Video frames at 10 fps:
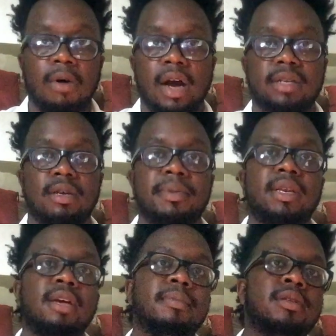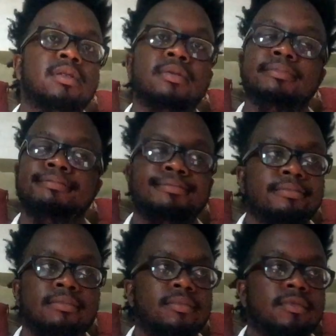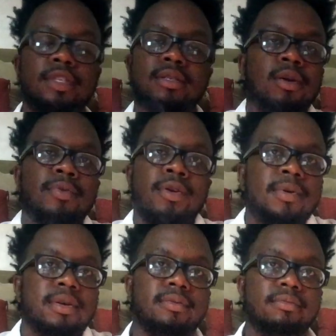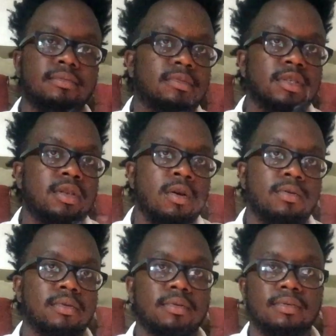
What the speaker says: why summon demons, just don't do it. Just don't.